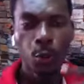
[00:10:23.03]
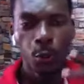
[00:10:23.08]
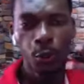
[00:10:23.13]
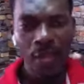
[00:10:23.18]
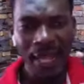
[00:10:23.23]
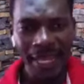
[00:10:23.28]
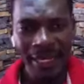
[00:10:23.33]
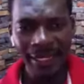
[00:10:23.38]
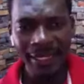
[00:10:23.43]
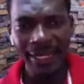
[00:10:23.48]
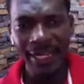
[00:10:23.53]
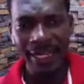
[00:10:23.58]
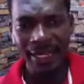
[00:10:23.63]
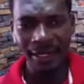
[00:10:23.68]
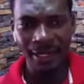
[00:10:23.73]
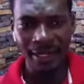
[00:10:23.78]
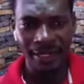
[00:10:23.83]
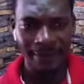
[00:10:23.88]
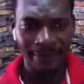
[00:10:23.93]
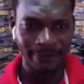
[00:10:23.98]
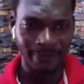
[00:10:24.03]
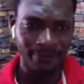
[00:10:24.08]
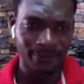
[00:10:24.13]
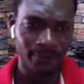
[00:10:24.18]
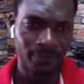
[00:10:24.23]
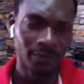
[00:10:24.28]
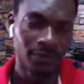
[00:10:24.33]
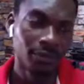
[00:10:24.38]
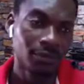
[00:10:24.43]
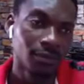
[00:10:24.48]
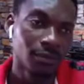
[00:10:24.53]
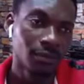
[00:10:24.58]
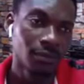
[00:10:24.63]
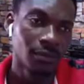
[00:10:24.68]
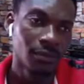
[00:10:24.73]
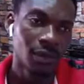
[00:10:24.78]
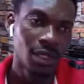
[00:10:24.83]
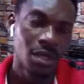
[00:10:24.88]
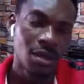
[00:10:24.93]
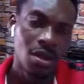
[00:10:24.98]
We are in Ghana.
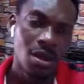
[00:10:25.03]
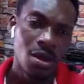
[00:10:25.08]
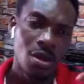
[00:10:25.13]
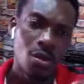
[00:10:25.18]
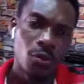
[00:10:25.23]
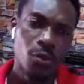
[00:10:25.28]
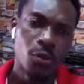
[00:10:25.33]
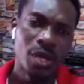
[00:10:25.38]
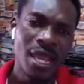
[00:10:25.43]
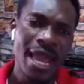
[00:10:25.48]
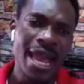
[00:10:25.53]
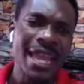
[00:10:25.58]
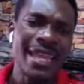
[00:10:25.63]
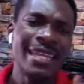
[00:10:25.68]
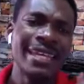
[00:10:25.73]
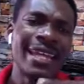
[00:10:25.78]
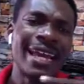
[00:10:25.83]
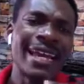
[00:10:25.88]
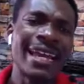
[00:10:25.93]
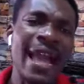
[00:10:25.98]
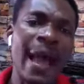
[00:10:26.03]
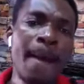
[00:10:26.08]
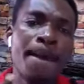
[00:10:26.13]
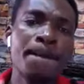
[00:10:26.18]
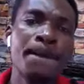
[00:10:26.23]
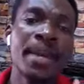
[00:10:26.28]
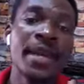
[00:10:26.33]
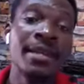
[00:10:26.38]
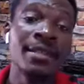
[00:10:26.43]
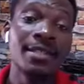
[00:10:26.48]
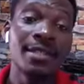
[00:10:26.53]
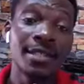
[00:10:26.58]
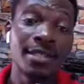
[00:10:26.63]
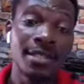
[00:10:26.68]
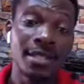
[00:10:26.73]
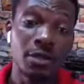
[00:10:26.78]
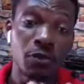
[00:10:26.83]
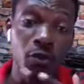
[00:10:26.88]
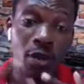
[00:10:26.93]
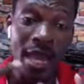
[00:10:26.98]
We are in the campaign
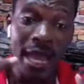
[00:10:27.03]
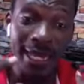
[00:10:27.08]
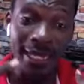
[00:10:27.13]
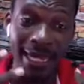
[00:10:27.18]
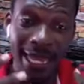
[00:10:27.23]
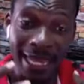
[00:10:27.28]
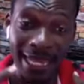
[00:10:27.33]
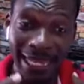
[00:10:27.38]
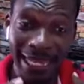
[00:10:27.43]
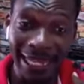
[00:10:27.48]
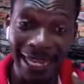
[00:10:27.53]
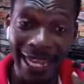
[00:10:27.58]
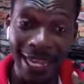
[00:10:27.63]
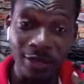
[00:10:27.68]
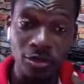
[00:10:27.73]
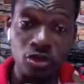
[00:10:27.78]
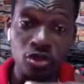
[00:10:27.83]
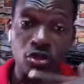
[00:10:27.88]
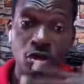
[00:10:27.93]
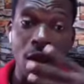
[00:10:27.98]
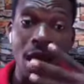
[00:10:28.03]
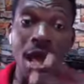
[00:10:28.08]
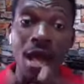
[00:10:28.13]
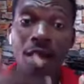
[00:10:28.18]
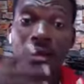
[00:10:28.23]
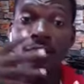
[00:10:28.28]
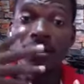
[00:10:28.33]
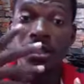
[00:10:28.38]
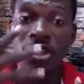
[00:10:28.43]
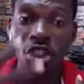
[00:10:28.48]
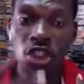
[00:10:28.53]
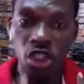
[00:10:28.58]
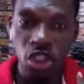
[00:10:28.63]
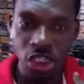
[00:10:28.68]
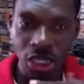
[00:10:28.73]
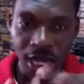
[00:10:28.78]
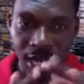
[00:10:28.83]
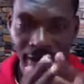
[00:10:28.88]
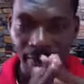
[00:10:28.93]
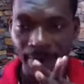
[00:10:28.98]
season. We are in the electoral
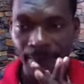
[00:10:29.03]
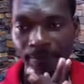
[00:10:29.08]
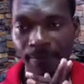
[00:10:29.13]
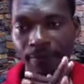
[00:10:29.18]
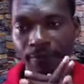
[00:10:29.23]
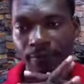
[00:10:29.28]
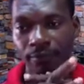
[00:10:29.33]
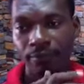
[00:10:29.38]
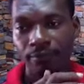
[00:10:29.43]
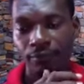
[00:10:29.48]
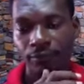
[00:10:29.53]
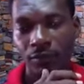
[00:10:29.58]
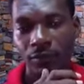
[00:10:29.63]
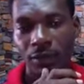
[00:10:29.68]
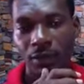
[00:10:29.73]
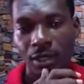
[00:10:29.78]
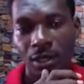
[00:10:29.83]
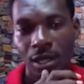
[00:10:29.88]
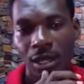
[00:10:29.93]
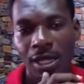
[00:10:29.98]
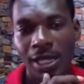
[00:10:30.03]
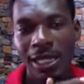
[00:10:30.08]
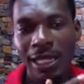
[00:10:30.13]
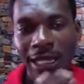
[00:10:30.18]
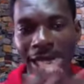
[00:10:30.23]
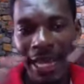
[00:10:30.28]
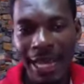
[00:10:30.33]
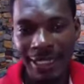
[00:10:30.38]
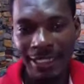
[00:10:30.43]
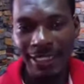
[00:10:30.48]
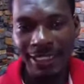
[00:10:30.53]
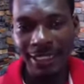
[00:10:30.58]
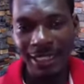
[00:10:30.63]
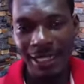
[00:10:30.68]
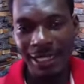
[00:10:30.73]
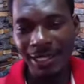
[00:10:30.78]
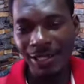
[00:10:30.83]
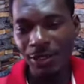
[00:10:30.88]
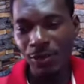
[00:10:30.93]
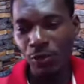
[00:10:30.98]
year.
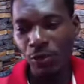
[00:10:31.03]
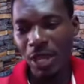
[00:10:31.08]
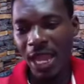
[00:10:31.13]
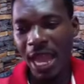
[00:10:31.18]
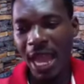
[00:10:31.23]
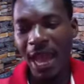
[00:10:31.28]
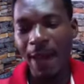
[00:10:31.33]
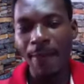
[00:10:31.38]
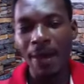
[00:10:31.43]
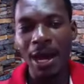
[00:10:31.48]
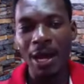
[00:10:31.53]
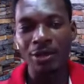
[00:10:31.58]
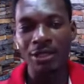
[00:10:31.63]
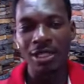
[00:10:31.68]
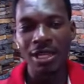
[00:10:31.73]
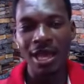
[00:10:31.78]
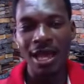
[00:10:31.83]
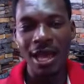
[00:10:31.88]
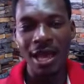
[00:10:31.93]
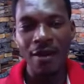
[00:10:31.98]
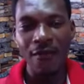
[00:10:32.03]
Elections, we are about